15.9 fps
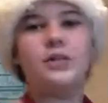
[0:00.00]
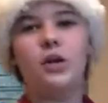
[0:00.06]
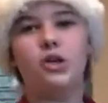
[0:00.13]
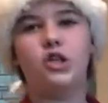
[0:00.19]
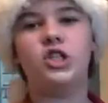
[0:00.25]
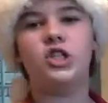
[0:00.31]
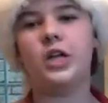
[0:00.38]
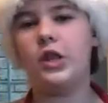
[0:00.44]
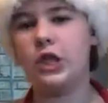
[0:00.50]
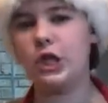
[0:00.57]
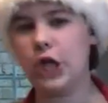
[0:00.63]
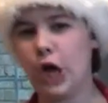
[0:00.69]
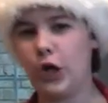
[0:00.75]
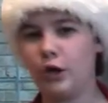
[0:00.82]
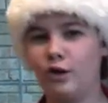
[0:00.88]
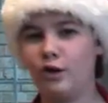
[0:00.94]
not just like the
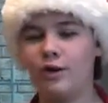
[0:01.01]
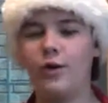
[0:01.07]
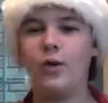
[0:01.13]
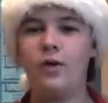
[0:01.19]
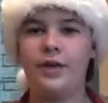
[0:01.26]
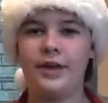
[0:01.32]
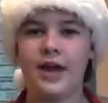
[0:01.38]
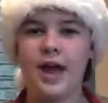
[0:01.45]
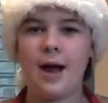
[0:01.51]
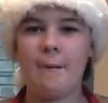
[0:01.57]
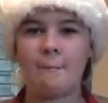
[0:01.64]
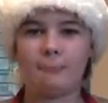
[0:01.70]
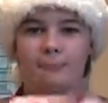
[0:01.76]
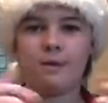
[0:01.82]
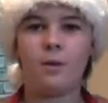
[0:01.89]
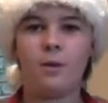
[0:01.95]
yolk or the
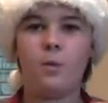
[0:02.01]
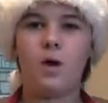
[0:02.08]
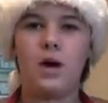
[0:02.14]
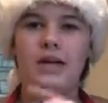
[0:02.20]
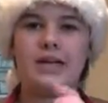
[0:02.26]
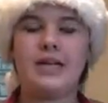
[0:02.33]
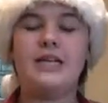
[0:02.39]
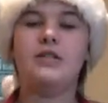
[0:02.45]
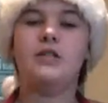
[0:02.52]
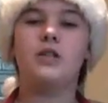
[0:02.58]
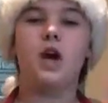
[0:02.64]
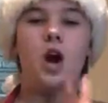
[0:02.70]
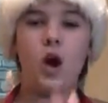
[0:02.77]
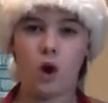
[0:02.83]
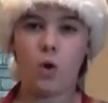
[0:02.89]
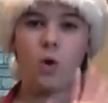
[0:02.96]
white, it's the
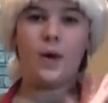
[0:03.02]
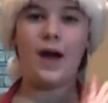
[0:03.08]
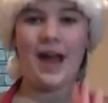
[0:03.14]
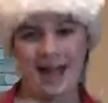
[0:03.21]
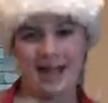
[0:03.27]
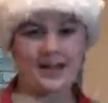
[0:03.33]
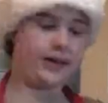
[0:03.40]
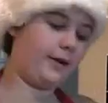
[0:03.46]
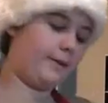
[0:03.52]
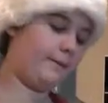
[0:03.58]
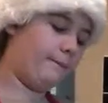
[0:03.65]
whole egg.